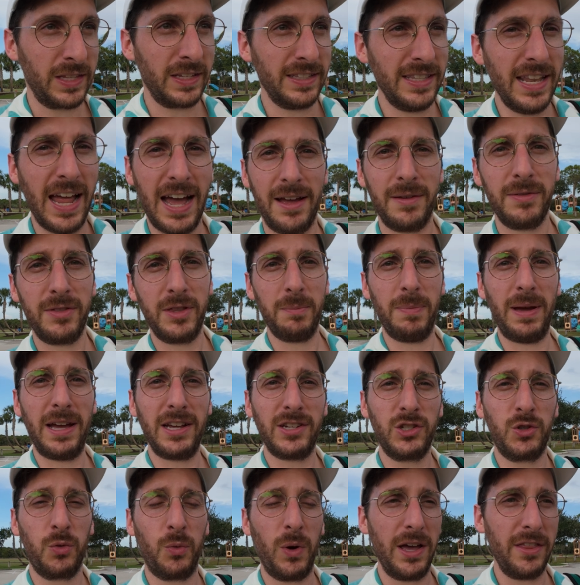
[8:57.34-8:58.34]
not the
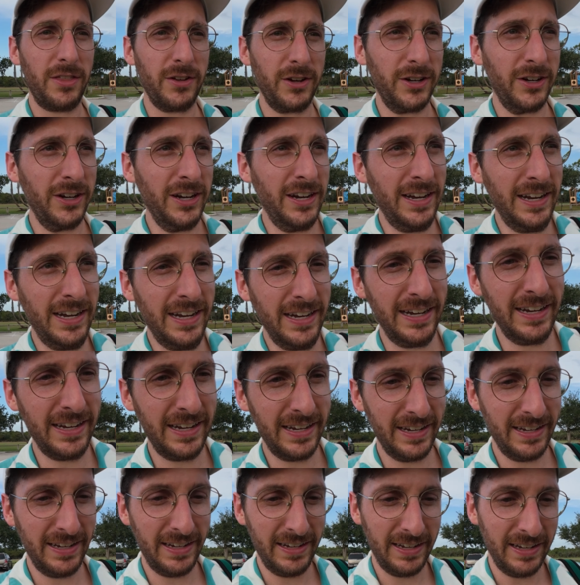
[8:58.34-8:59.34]
best weather.
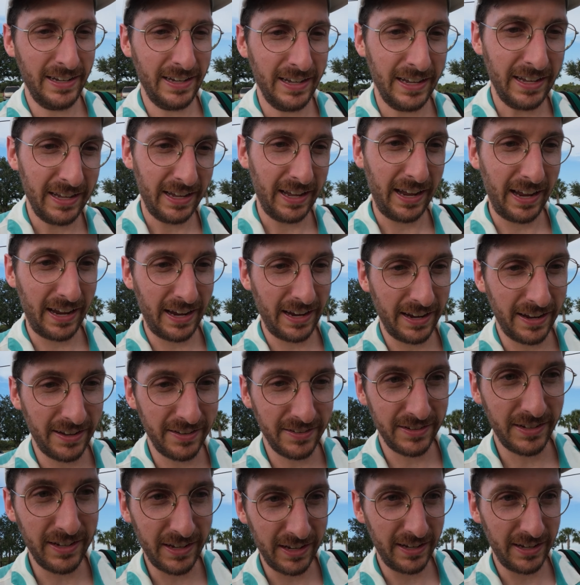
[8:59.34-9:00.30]
And